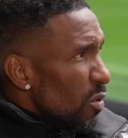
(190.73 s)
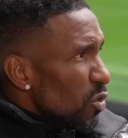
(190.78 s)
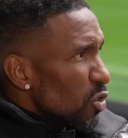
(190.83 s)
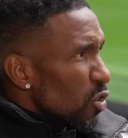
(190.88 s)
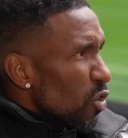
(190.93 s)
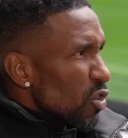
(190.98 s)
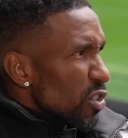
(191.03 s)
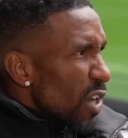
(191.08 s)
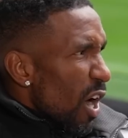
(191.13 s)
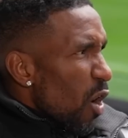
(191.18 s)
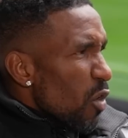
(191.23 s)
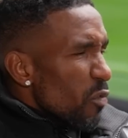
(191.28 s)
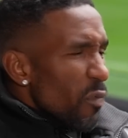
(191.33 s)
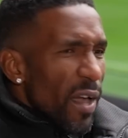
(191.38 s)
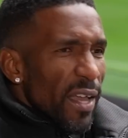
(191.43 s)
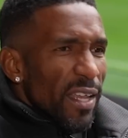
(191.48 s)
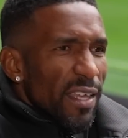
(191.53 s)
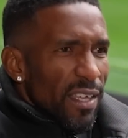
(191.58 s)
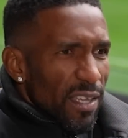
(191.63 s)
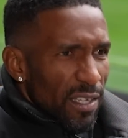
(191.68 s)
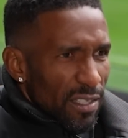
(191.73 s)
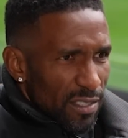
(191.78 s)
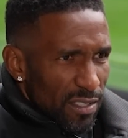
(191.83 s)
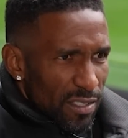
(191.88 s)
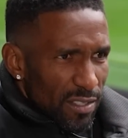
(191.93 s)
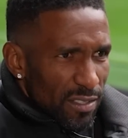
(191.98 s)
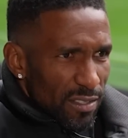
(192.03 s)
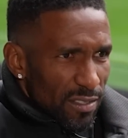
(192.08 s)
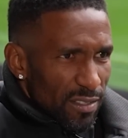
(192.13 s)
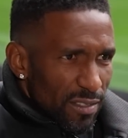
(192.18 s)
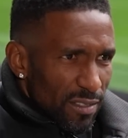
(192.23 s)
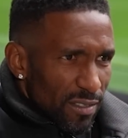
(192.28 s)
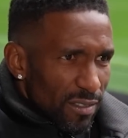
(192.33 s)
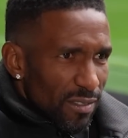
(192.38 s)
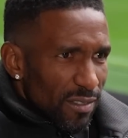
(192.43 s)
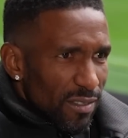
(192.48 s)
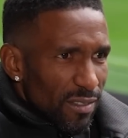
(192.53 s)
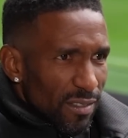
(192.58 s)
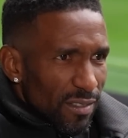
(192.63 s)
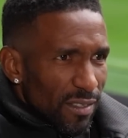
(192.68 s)
He scores like overhead kicks.
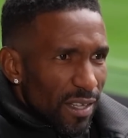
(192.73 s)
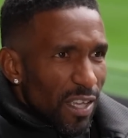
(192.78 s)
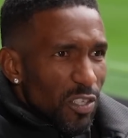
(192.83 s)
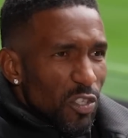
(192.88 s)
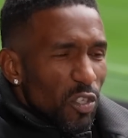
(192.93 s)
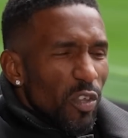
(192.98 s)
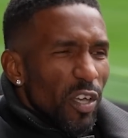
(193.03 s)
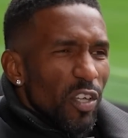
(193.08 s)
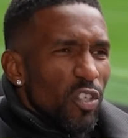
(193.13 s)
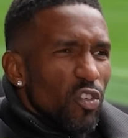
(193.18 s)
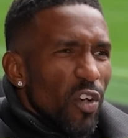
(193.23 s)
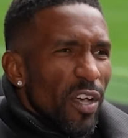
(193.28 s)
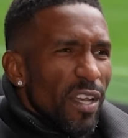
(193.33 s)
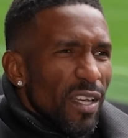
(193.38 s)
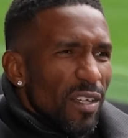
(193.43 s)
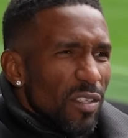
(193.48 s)
I used to do it in training.